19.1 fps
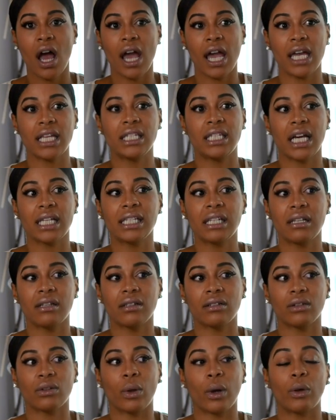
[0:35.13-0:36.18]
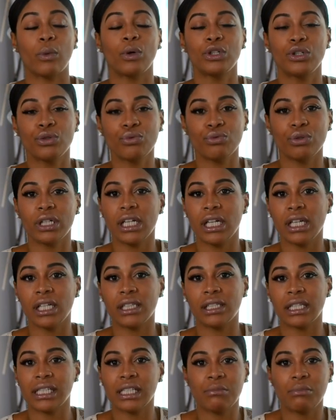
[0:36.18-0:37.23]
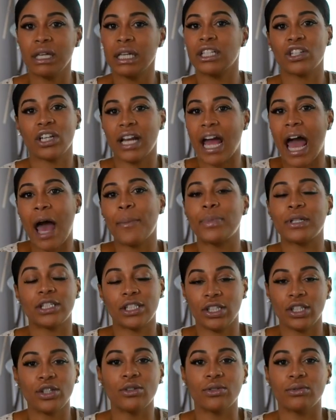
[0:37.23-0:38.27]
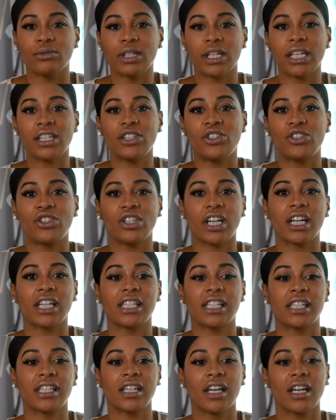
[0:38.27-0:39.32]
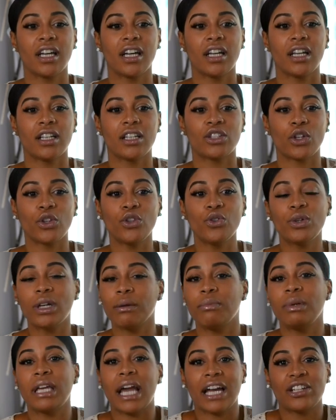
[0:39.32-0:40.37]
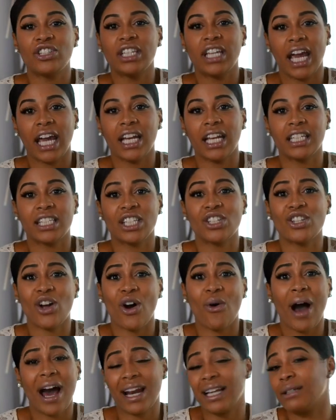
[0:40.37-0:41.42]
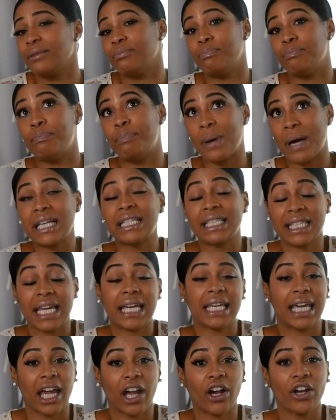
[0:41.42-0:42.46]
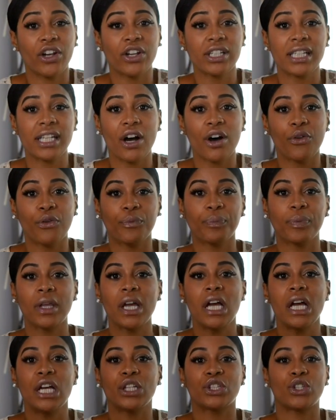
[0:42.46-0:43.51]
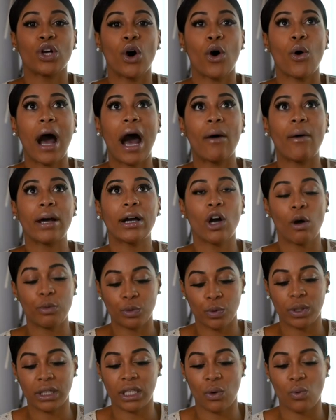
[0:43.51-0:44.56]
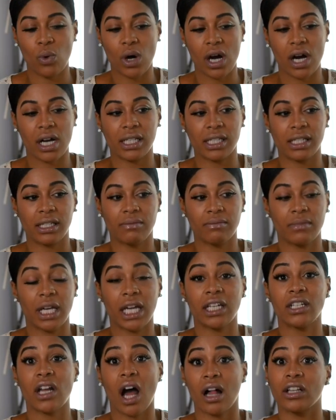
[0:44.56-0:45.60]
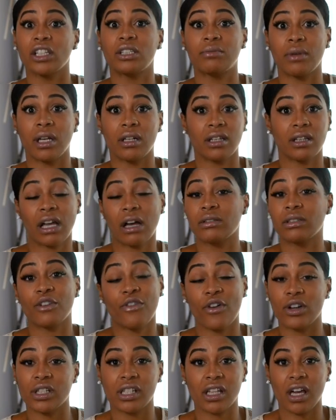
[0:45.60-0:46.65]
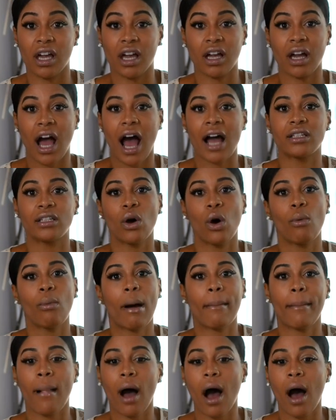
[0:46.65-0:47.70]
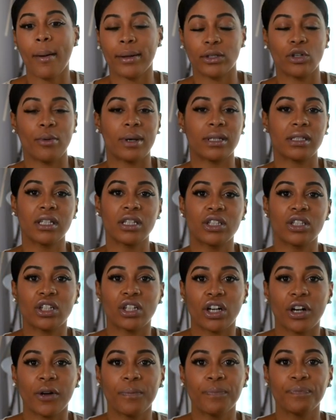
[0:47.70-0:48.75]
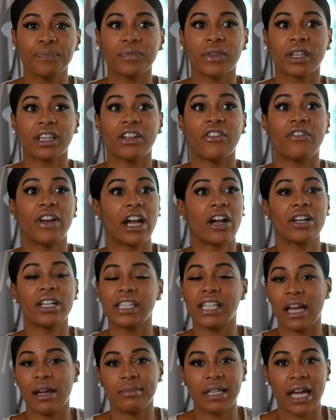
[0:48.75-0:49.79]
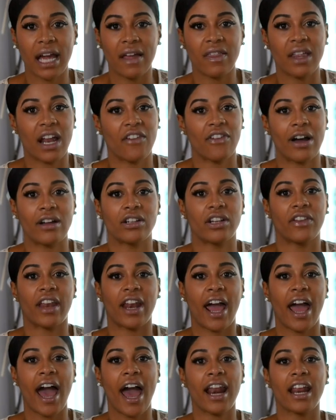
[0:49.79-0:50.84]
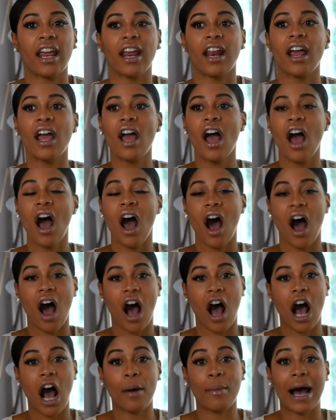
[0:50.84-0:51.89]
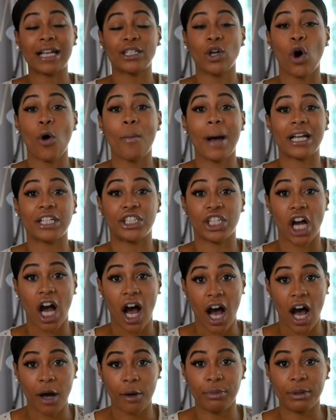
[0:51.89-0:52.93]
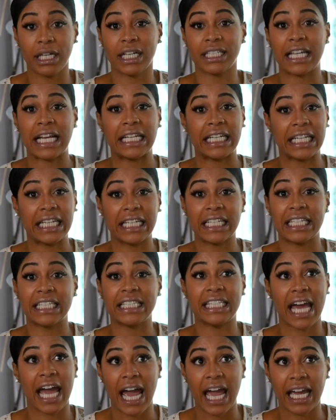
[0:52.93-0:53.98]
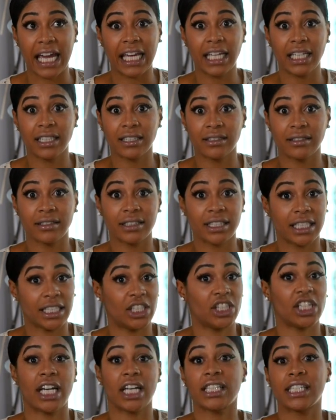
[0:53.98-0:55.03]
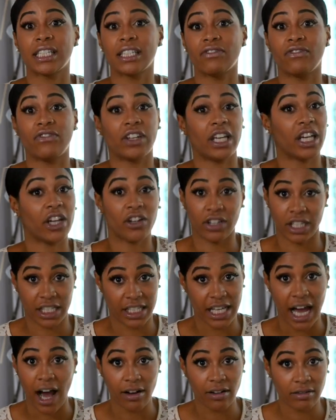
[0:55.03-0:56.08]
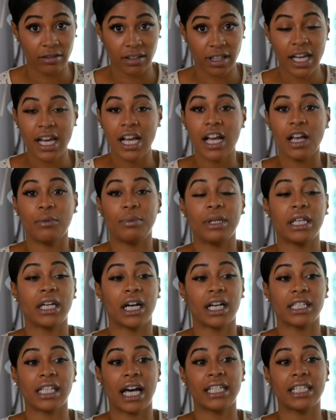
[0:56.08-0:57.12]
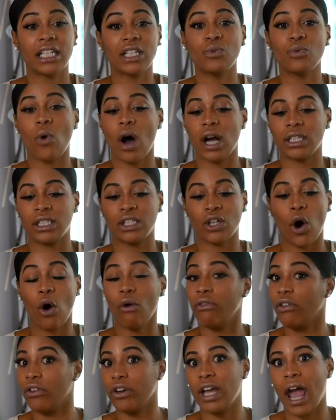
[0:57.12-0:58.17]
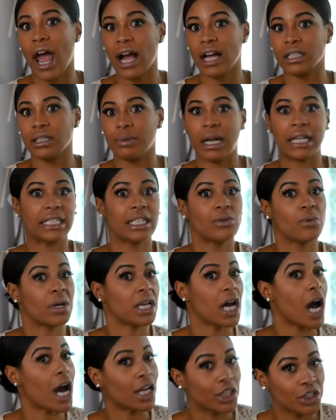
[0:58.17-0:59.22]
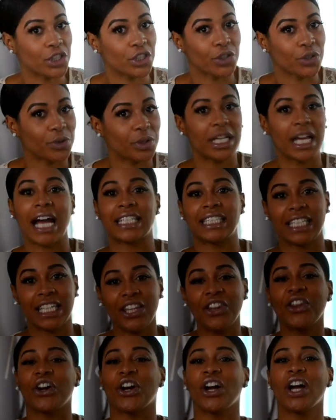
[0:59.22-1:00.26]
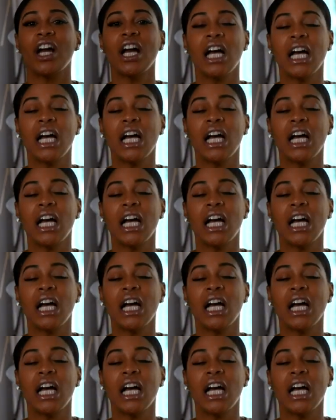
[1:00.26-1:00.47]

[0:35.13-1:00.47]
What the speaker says: It doesn't, like, what you read doesn't mean it's going to happen to you. It's just so you can be educated to know how to best take care of yourself. So how I coped with it was acknowledgement. That was the first thing. I told my mom, I told my sister the very same day that I found out that I had it. I told my job because I needed a day to just figure this out, because I didn't want to overreact, but I didn't want to underreact either.